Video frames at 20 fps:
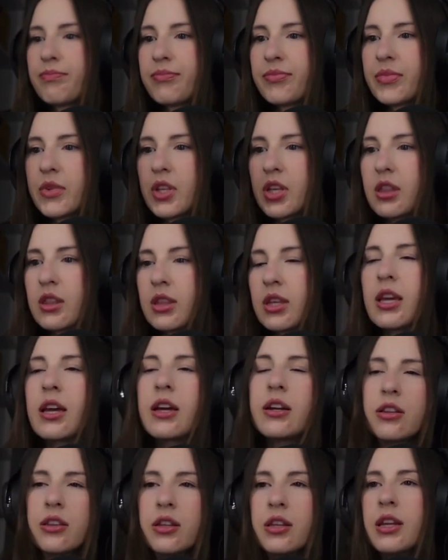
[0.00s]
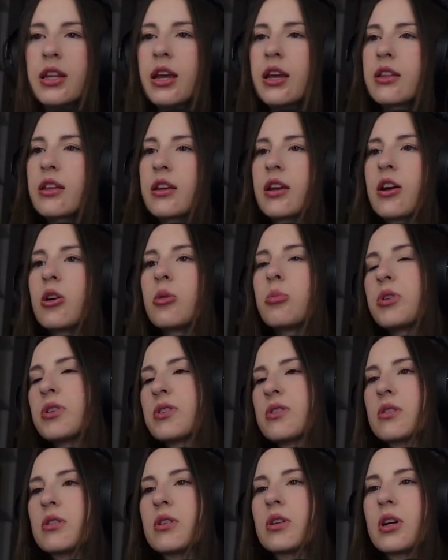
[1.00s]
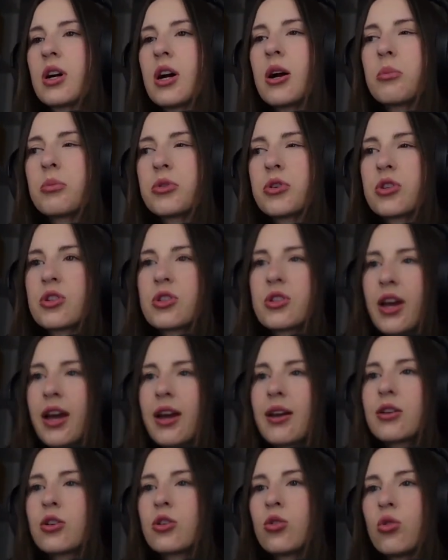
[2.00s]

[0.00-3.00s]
at the end of the day, they help us to accomplish that